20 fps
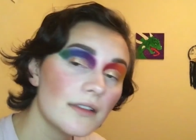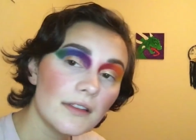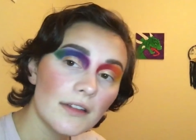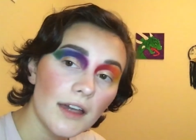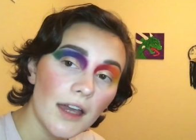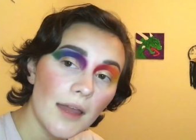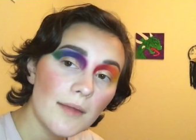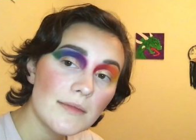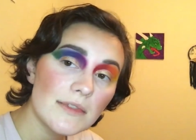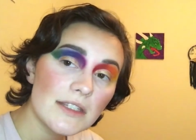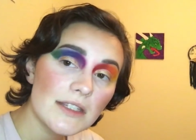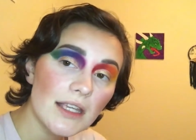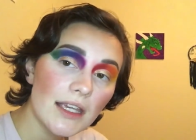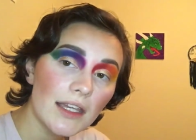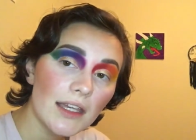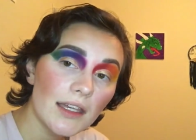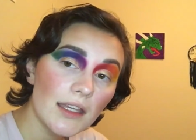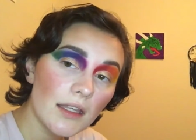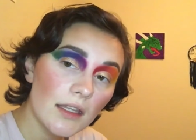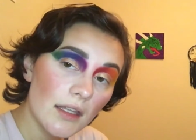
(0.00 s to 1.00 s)
I'm just
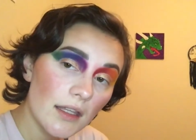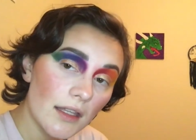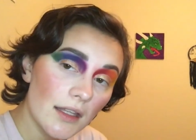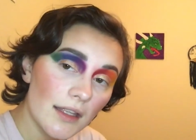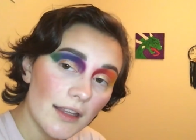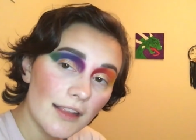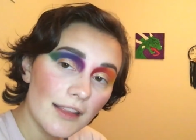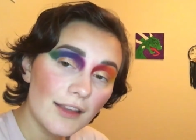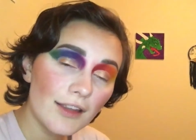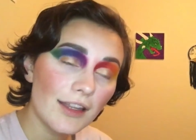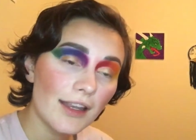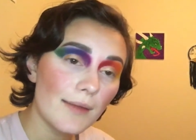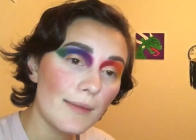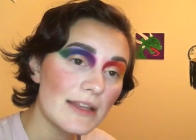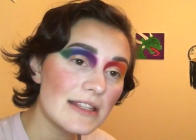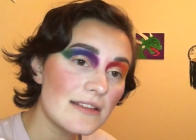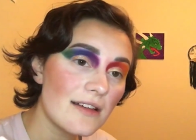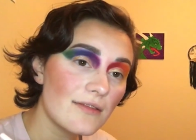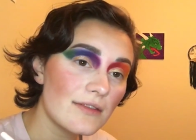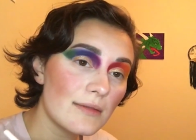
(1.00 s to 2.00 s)
like looking at
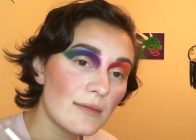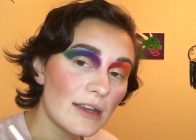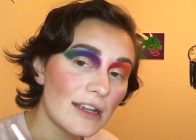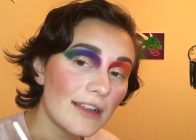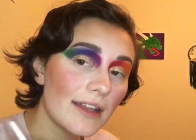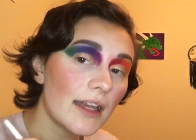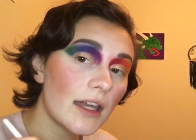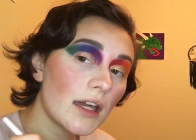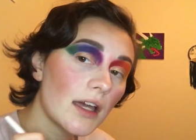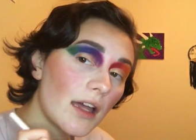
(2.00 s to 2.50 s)
myself in the mirror like